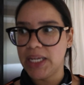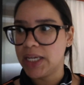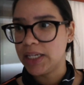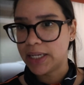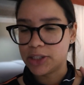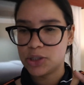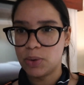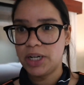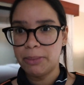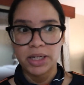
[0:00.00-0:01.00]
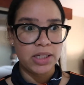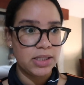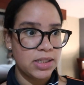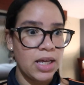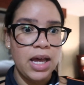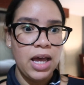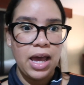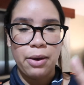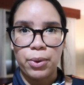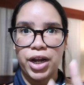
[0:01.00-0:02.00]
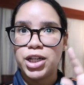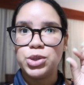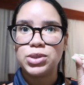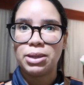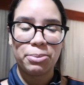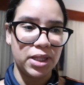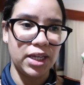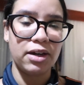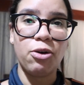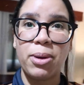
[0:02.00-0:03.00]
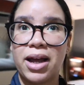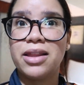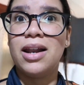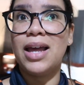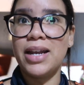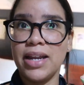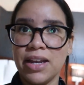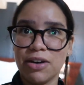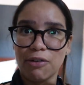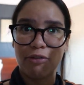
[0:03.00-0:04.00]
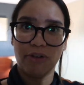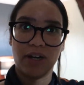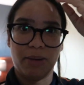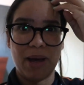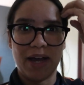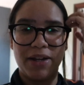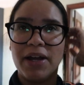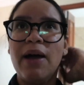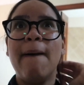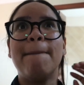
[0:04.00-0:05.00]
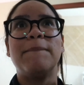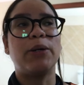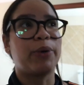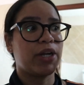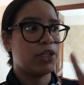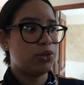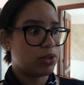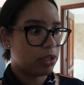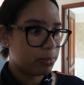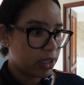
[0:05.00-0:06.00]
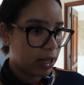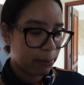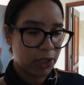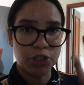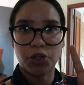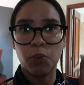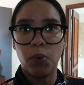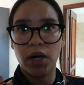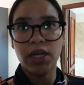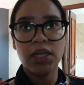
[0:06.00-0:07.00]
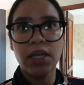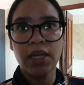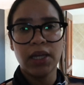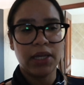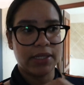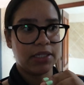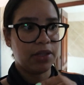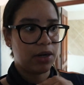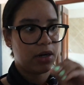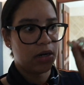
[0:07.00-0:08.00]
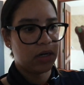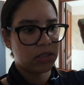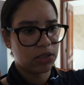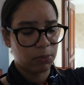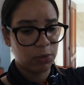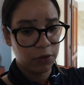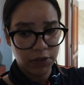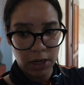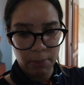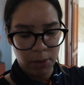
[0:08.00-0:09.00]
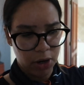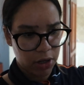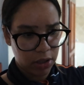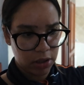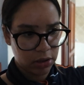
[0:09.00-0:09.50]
meet in like 20 minutes and we're gonna do something. Oh my god, the lighting here really bad. But we're gonna do something, I'm not sure what. Is either some rooftop bar